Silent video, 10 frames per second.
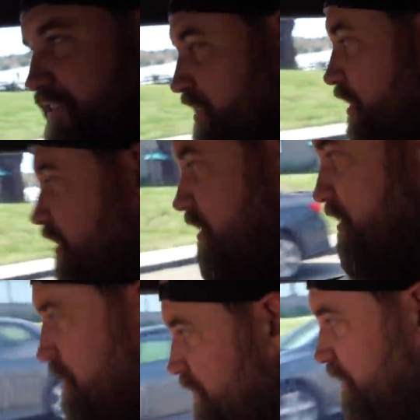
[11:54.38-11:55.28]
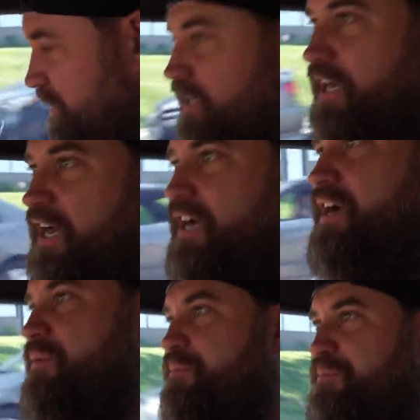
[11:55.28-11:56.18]
to the car,
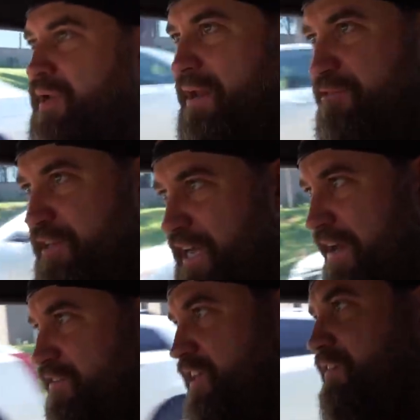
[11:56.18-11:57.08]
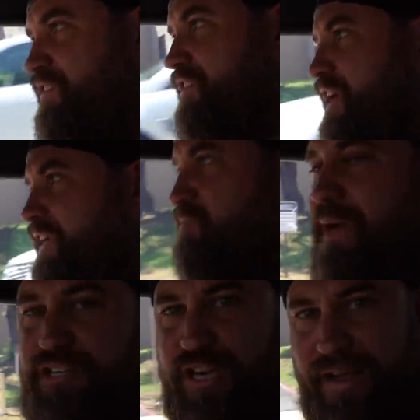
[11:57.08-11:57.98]
but I really haven't given you guys
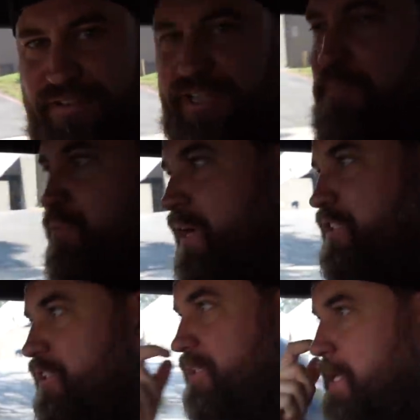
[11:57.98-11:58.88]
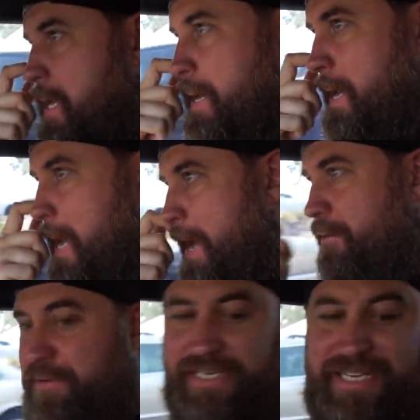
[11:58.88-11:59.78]
my driving impression.
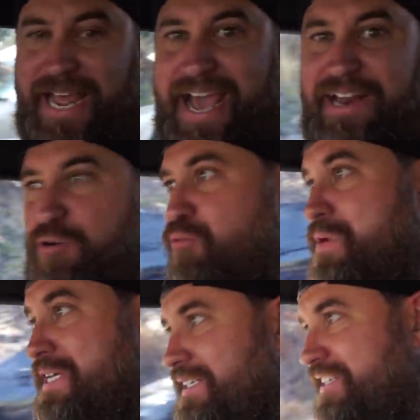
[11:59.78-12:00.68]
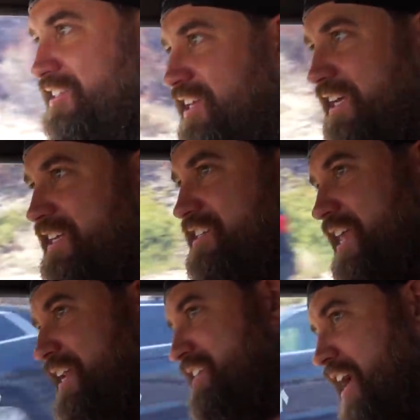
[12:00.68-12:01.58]
We did add a really sticky set of